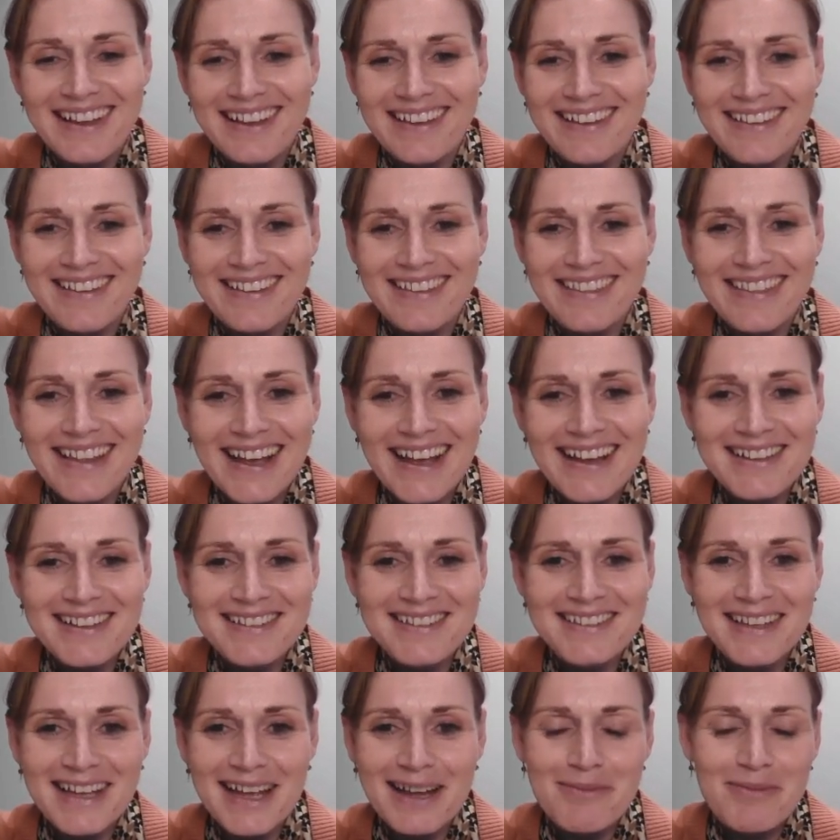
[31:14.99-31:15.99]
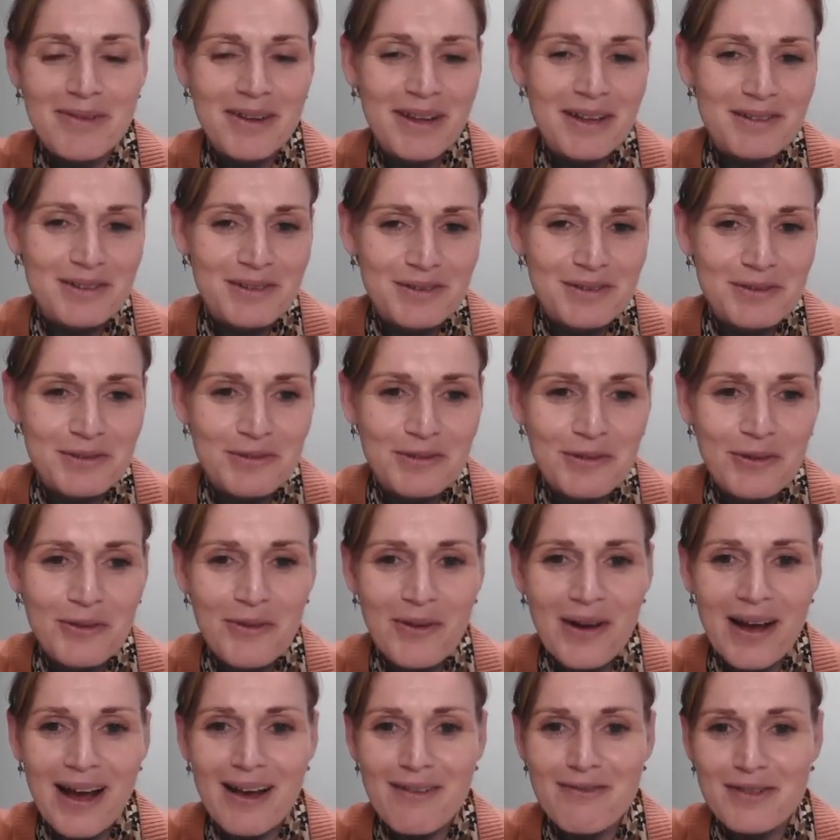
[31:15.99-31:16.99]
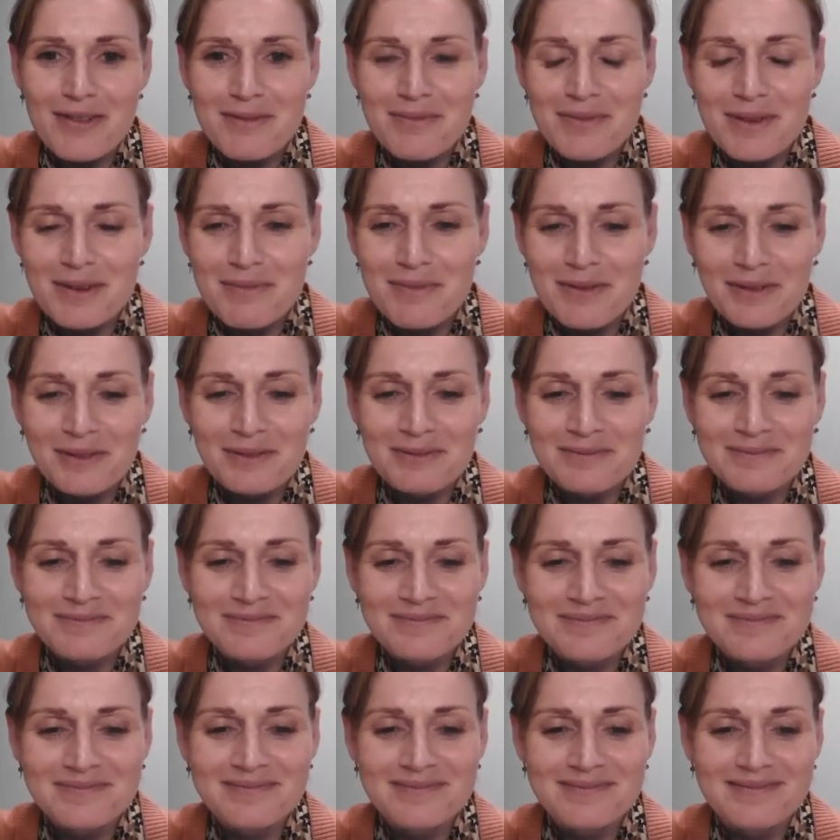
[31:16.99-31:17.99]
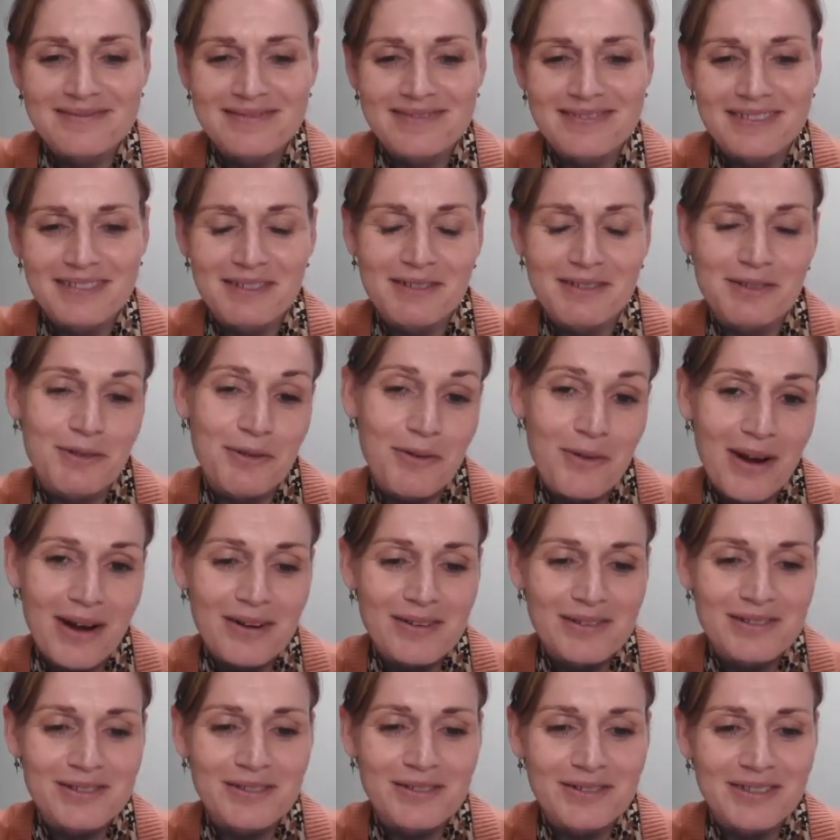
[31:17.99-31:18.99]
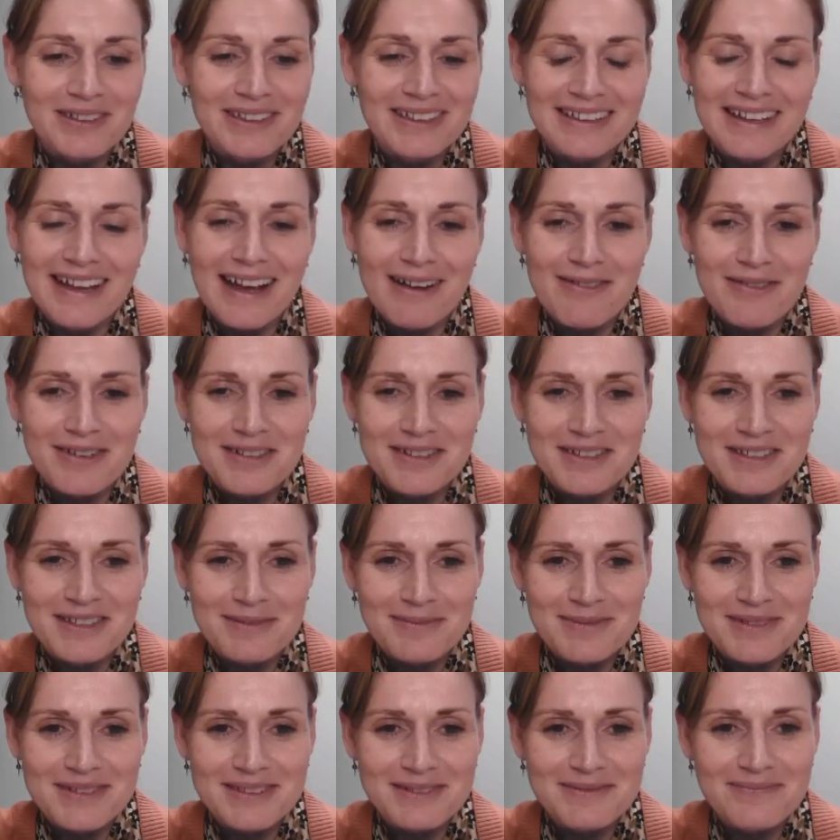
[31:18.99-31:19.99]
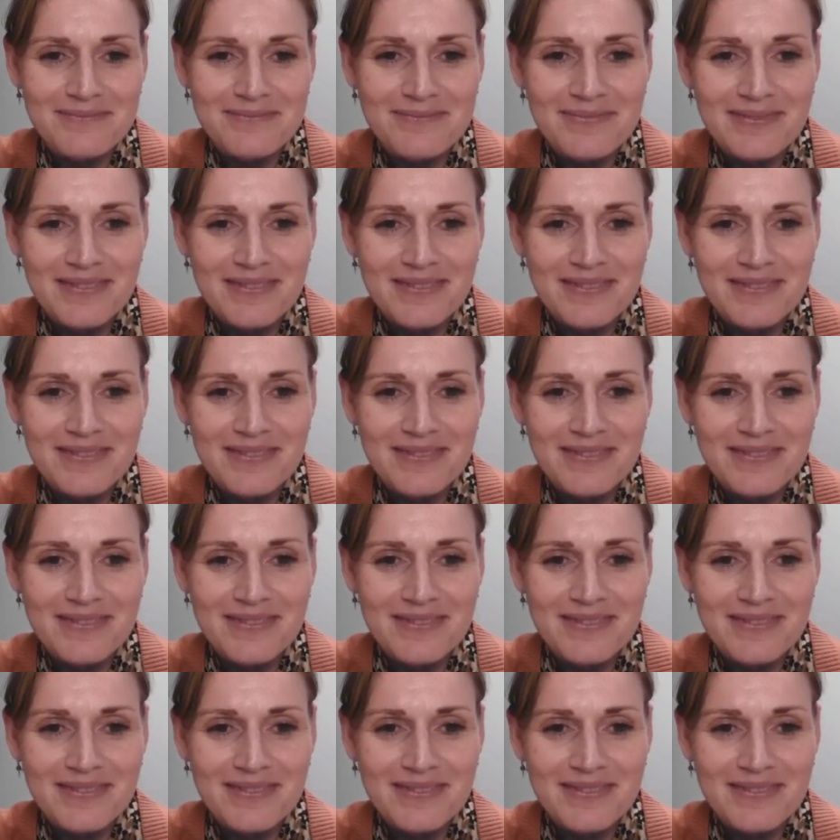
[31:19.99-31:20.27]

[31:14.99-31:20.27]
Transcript: nice time getting to know other people who are also in other teams.